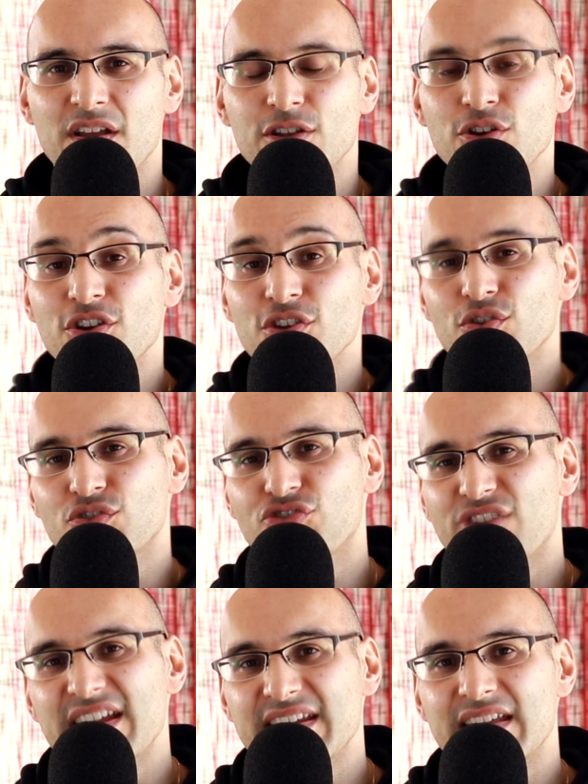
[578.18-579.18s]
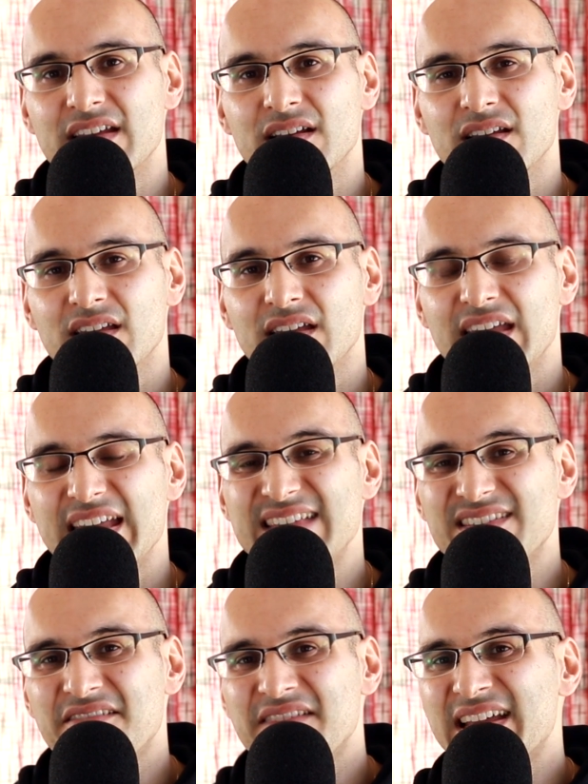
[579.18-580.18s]
Look at your training.
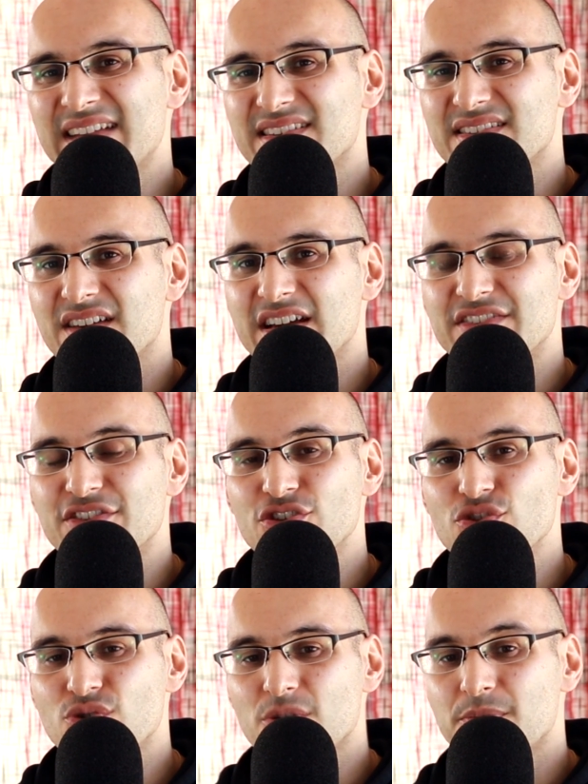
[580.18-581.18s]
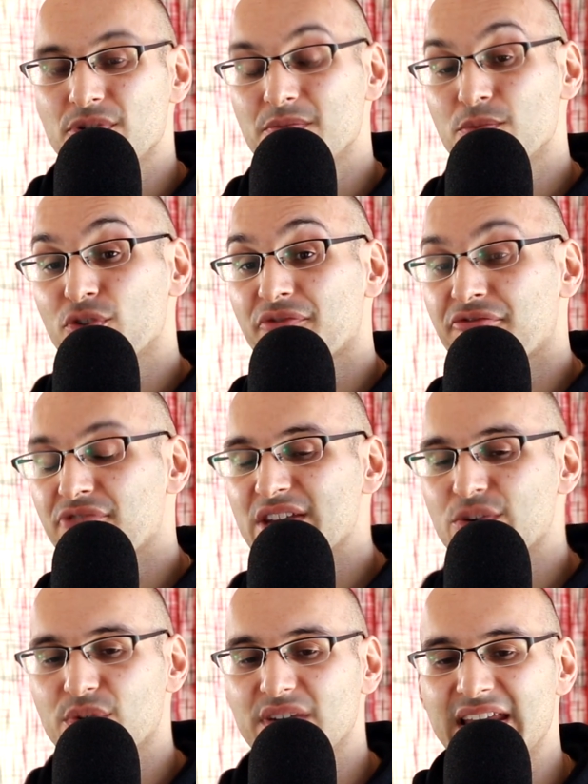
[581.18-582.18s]
Is there an exercise that you could put more
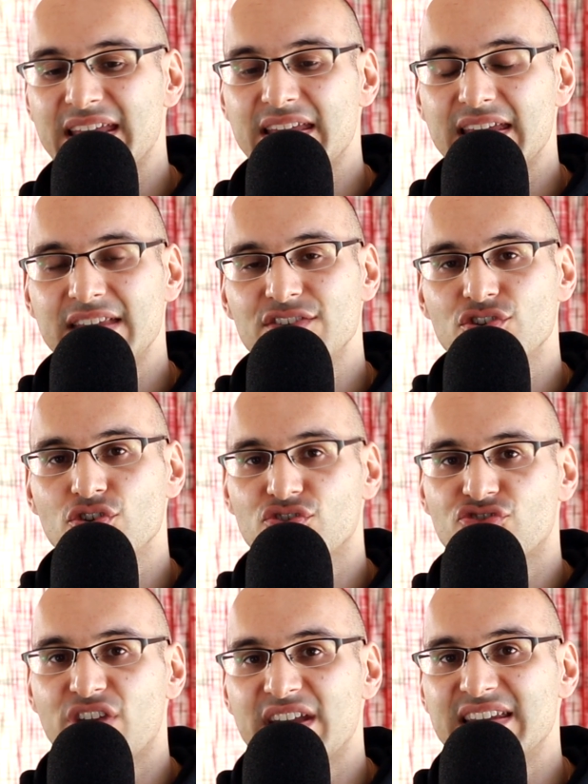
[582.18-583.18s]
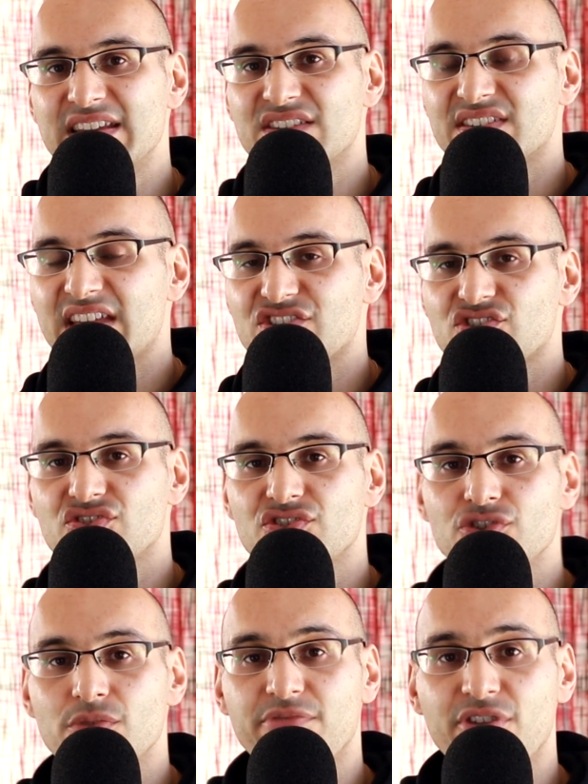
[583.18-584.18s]
frequently into your training sessions
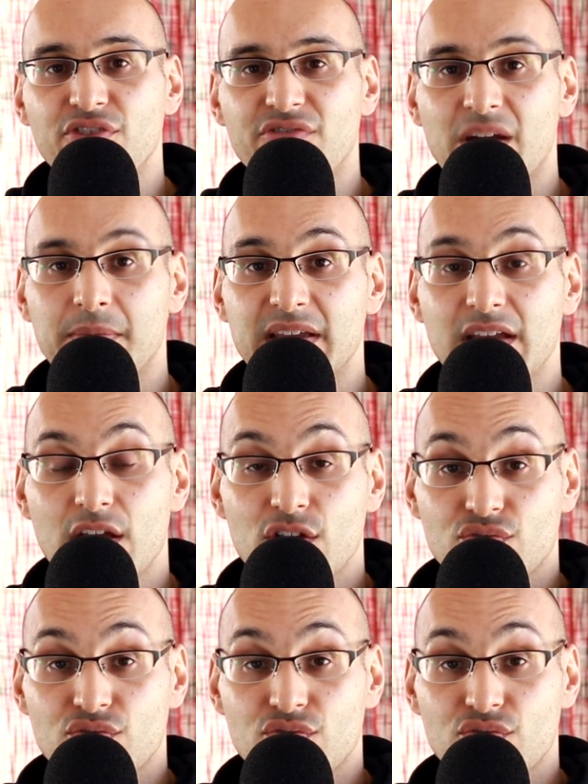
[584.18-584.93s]
and your programming